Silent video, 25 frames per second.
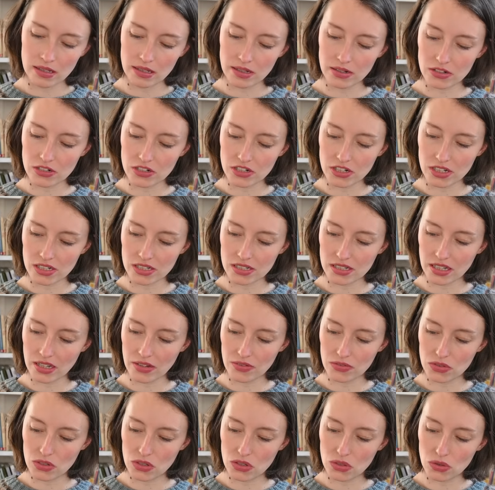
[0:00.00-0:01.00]
I just
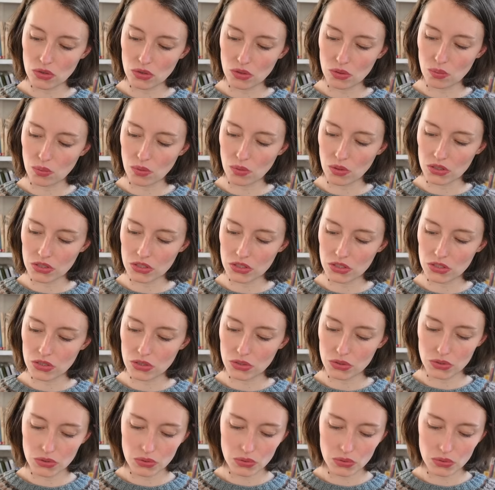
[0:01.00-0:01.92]
have to look what to